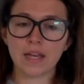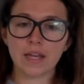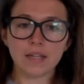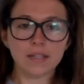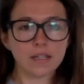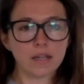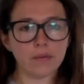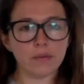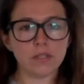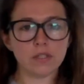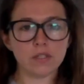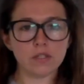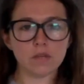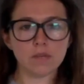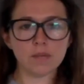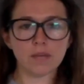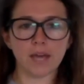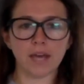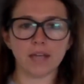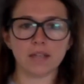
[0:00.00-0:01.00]
Now in
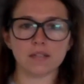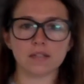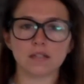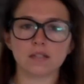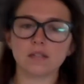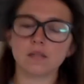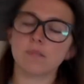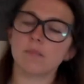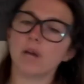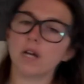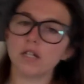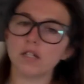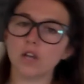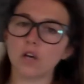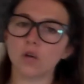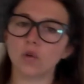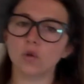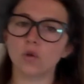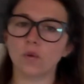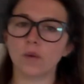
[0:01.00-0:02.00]
some cases it might
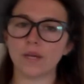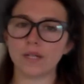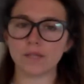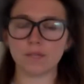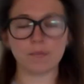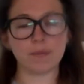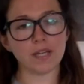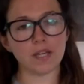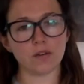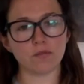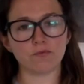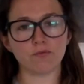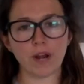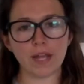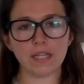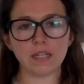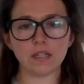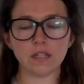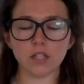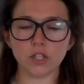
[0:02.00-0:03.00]
not always be a
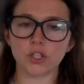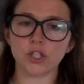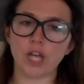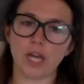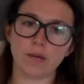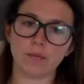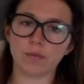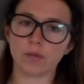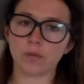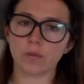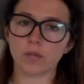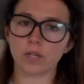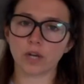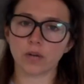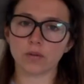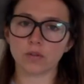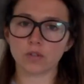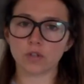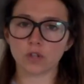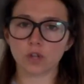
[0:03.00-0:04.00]
regular shape that we're
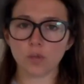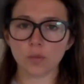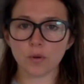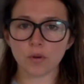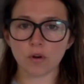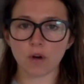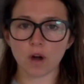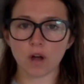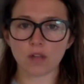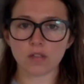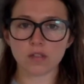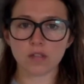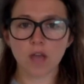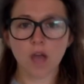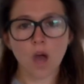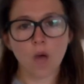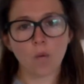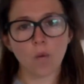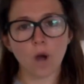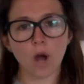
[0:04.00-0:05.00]
going to come across.
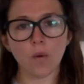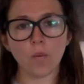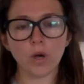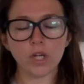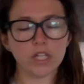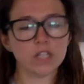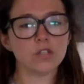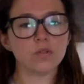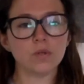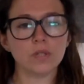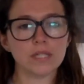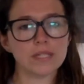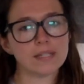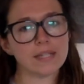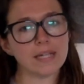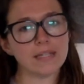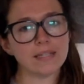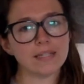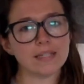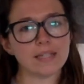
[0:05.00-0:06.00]
What I want you to
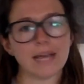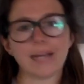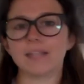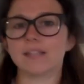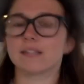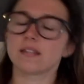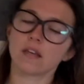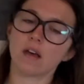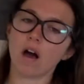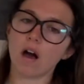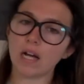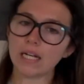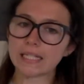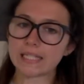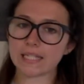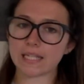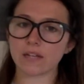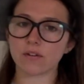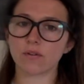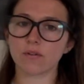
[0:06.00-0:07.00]
understand today is the
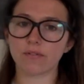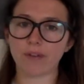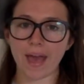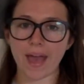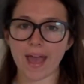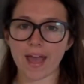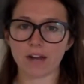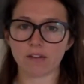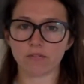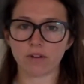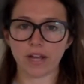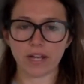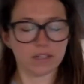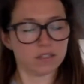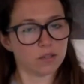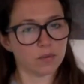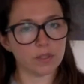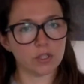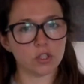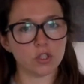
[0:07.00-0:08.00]
idea of area,
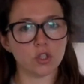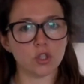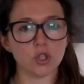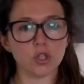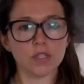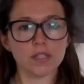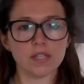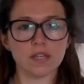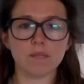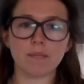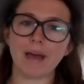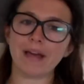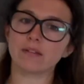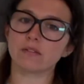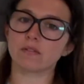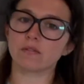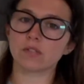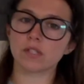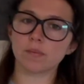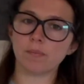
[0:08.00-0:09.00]
so it's just the
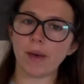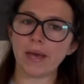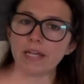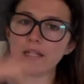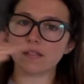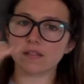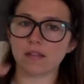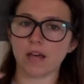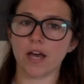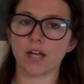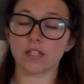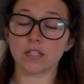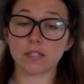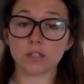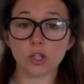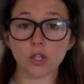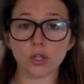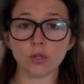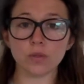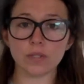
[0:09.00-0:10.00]
amount of space that a
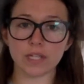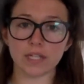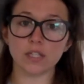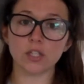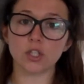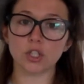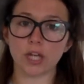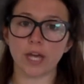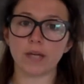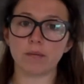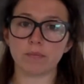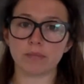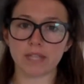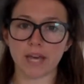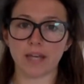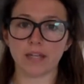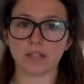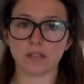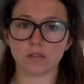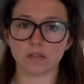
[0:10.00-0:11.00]
2D shape
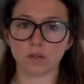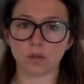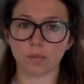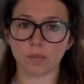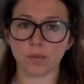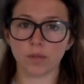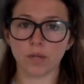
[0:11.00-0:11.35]
takes up.